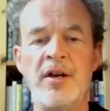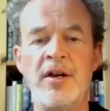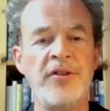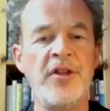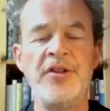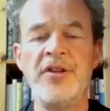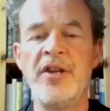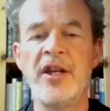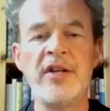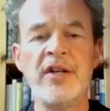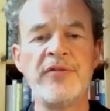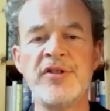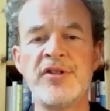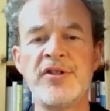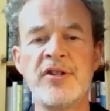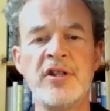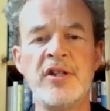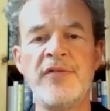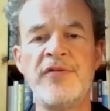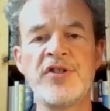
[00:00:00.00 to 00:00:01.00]
that none of us
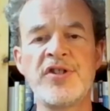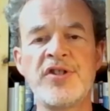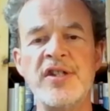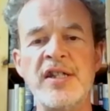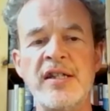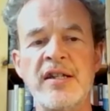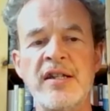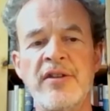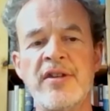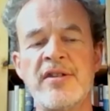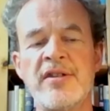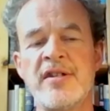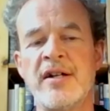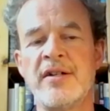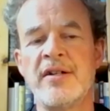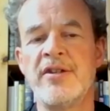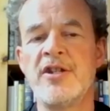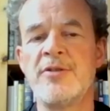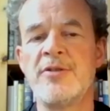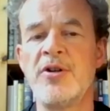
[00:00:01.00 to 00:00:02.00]
could have foreseen at the start
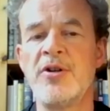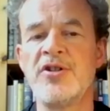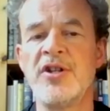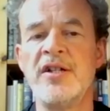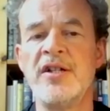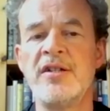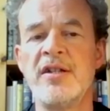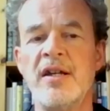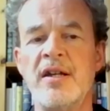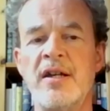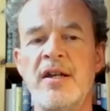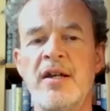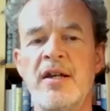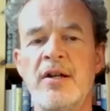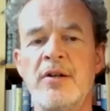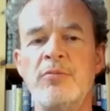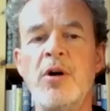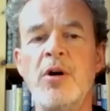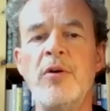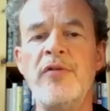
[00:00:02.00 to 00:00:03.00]
of this project,
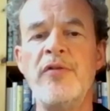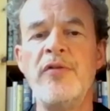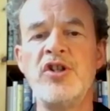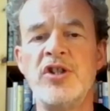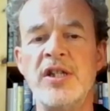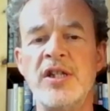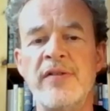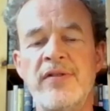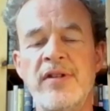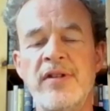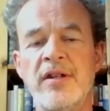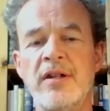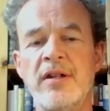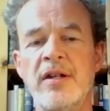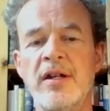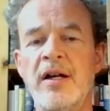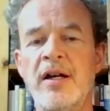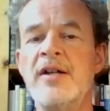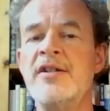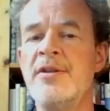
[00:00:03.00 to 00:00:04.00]
what we've achieved
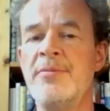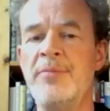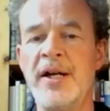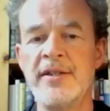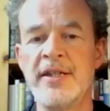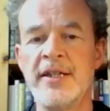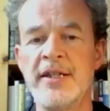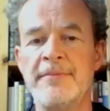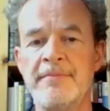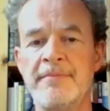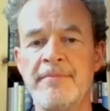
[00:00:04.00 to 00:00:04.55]
is amazing.